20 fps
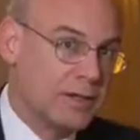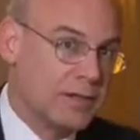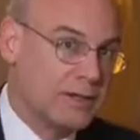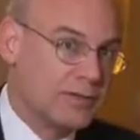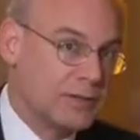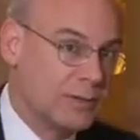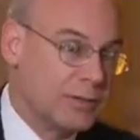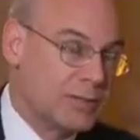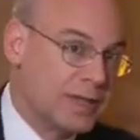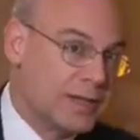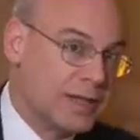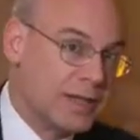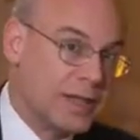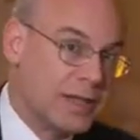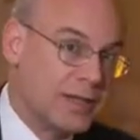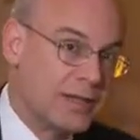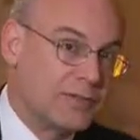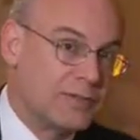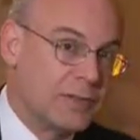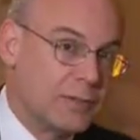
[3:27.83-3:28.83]
Some
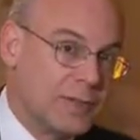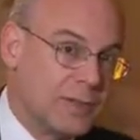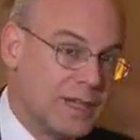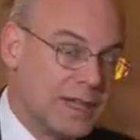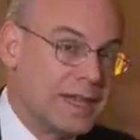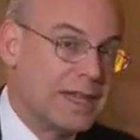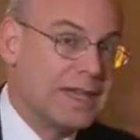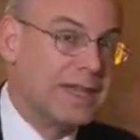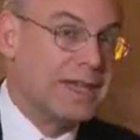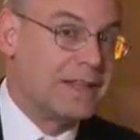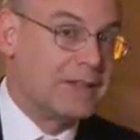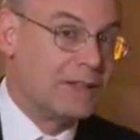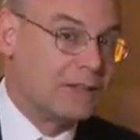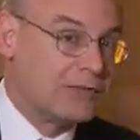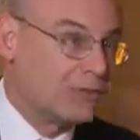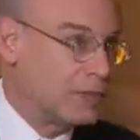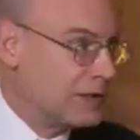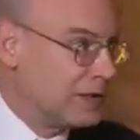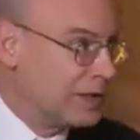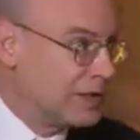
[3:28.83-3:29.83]
of the
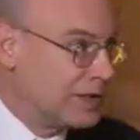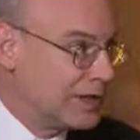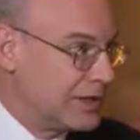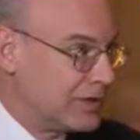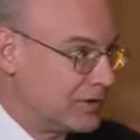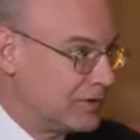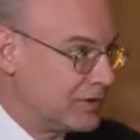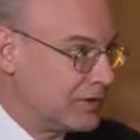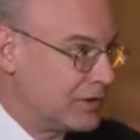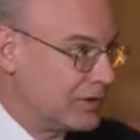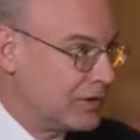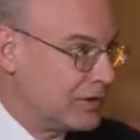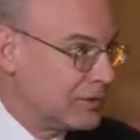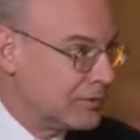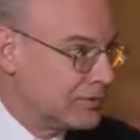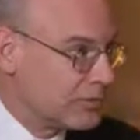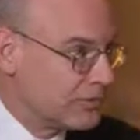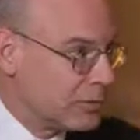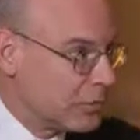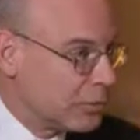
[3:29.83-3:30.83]
hints, at least,
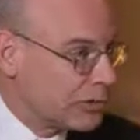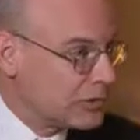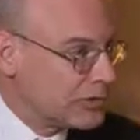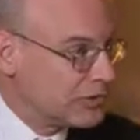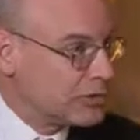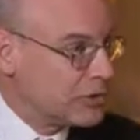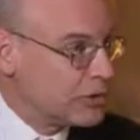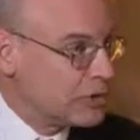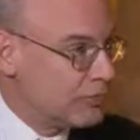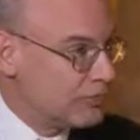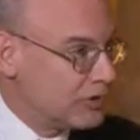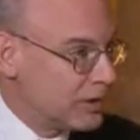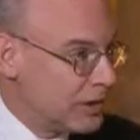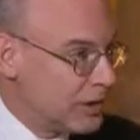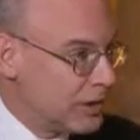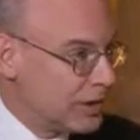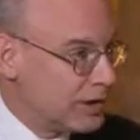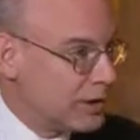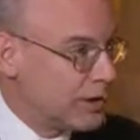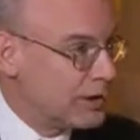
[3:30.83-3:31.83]
from the work that you've
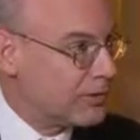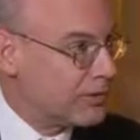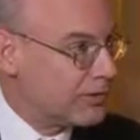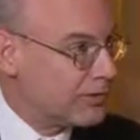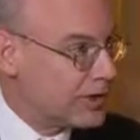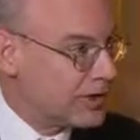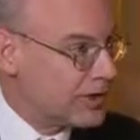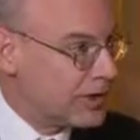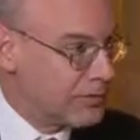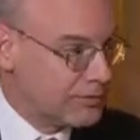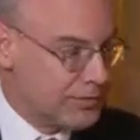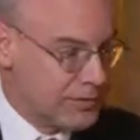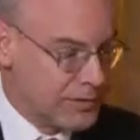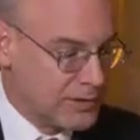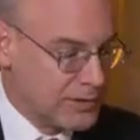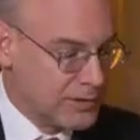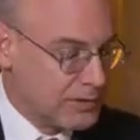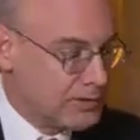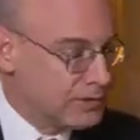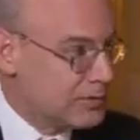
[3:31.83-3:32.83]
done and others have,
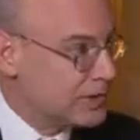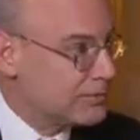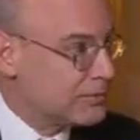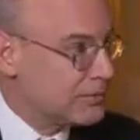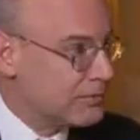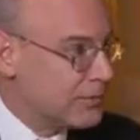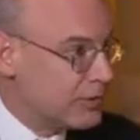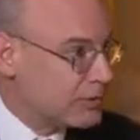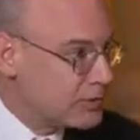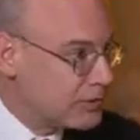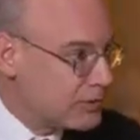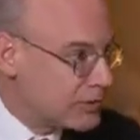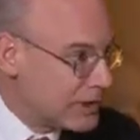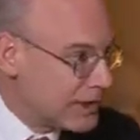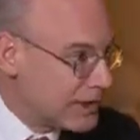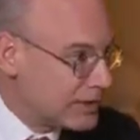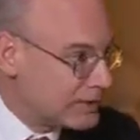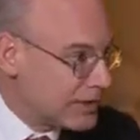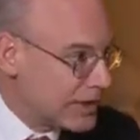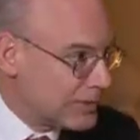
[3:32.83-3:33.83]
liver function
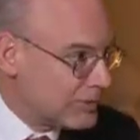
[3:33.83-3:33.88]
test